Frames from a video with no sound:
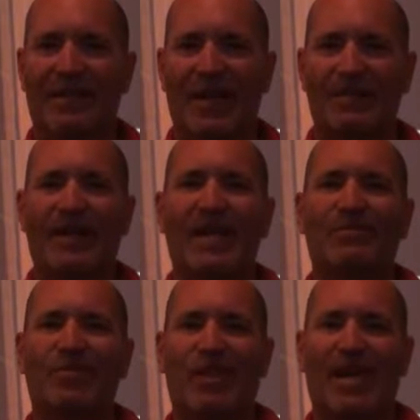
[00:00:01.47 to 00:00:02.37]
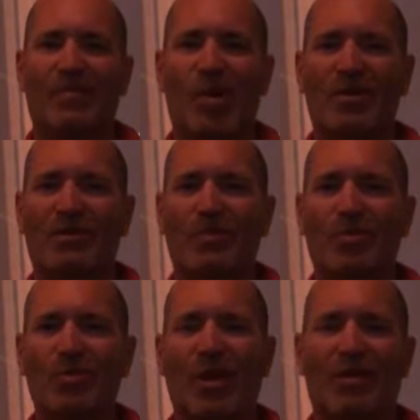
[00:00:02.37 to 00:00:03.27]
Hi, my name is Chad. Welcome to
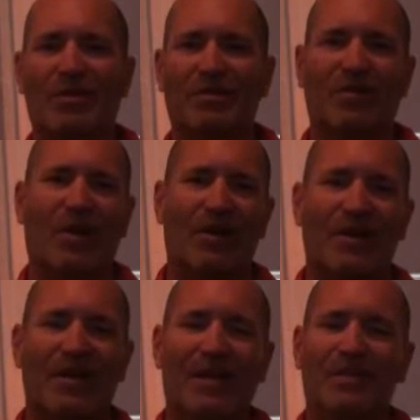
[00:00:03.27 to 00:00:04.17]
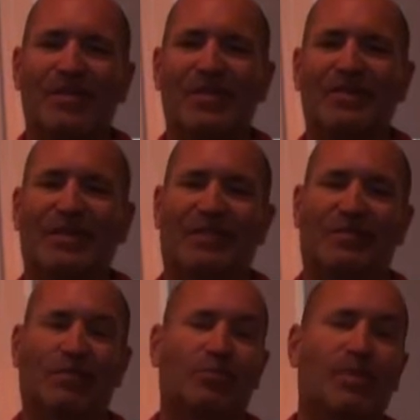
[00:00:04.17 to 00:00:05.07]
Blue Collar Guitar. Please hit the
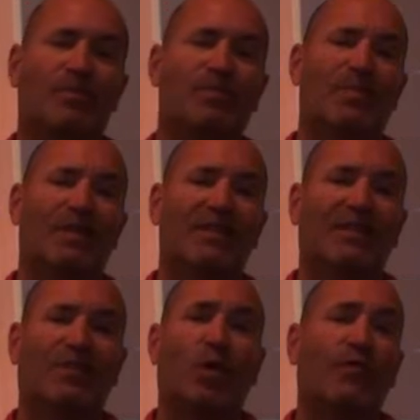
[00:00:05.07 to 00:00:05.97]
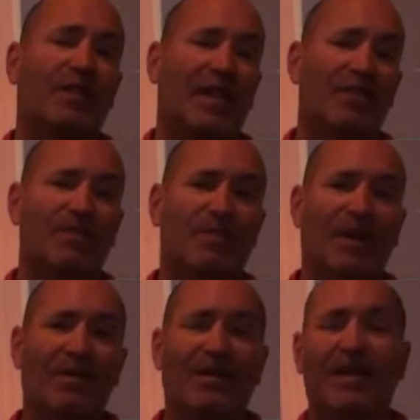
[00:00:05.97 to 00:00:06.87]
subscription button, hit the notification
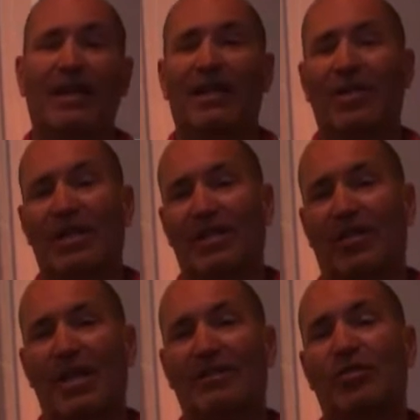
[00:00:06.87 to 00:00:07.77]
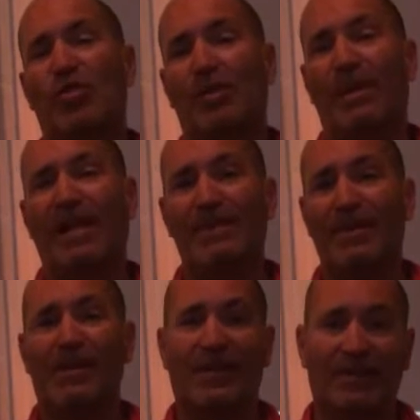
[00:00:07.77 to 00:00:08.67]
bell, click on the link to join my
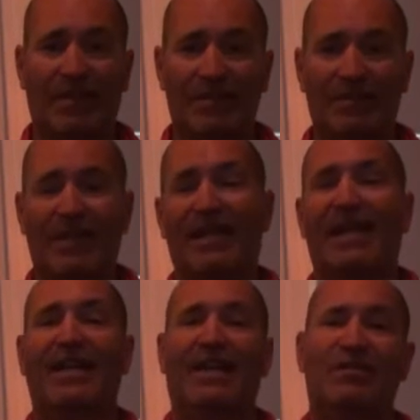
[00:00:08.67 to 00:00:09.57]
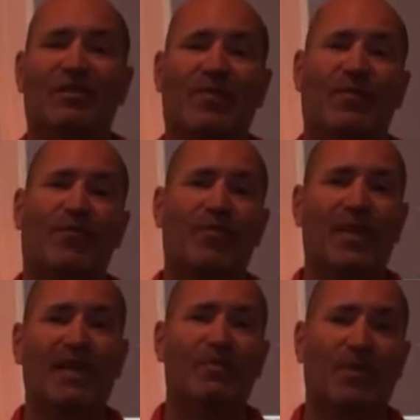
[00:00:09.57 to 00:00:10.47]
emailing list, and get yourself a
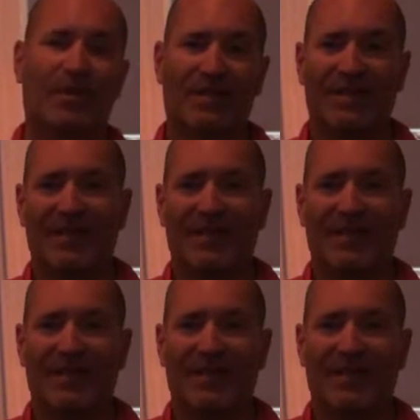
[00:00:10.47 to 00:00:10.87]
free ebook.